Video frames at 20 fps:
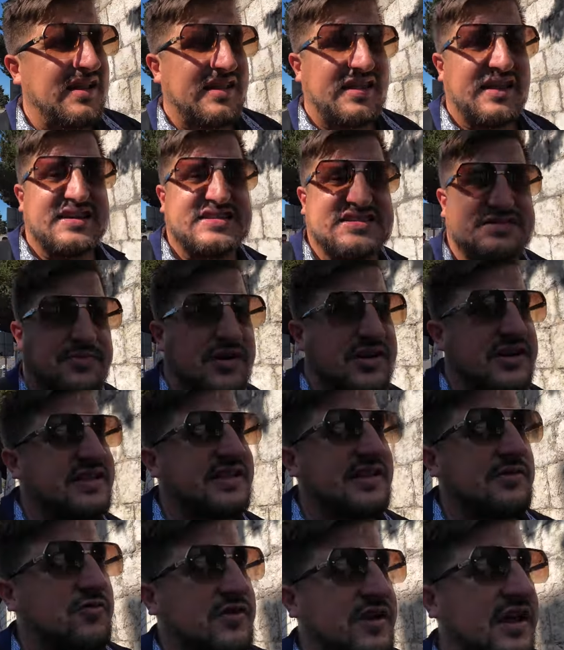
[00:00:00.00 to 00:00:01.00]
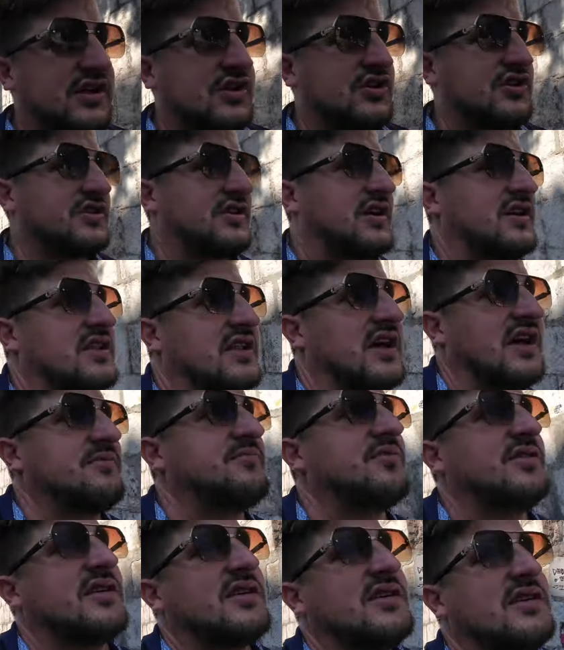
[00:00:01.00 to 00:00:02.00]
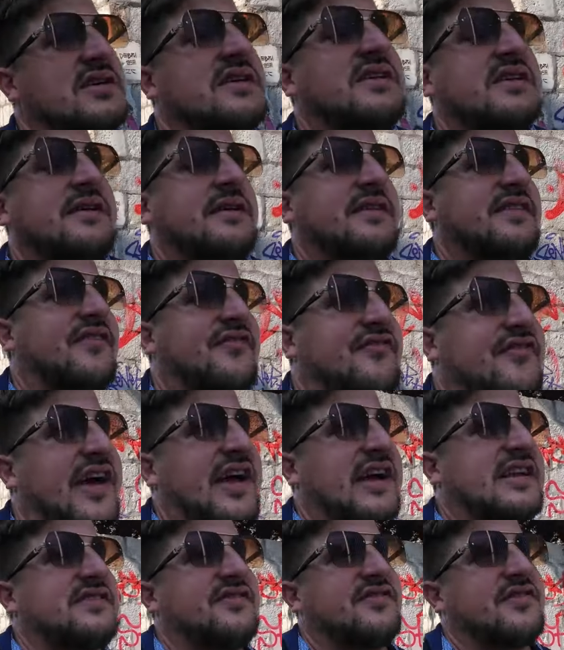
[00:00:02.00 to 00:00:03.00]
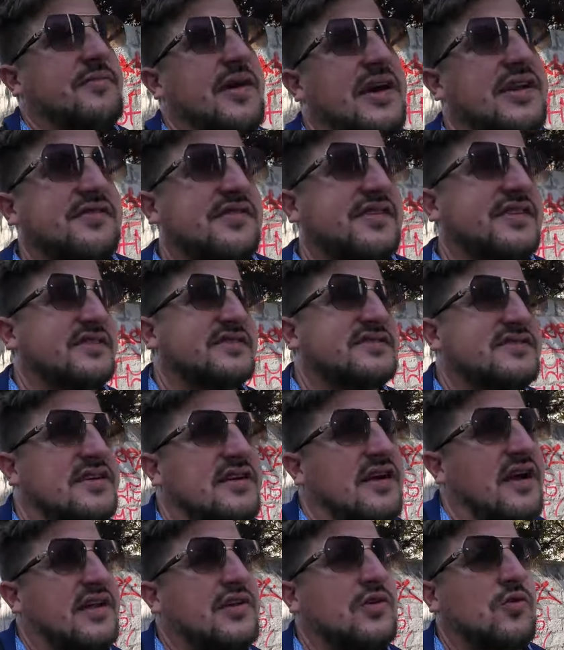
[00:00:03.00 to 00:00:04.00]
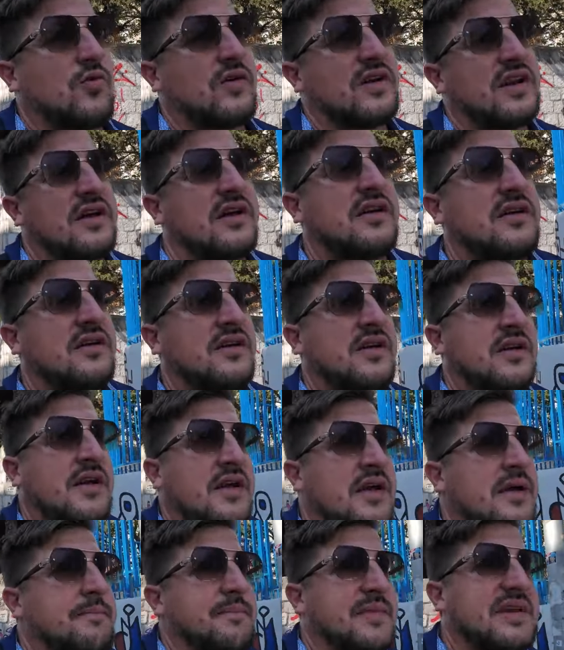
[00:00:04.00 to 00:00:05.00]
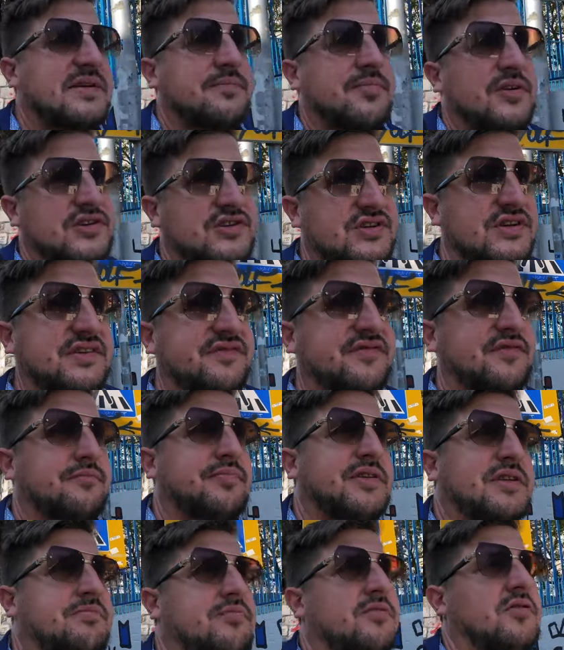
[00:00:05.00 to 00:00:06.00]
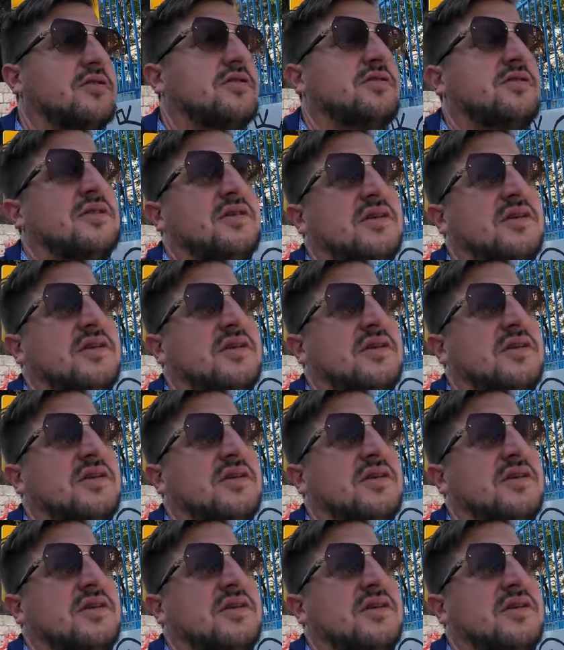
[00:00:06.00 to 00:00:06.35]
less money than what I could online, but the fact of the matter is, I don't wanna meet a bunch of different people.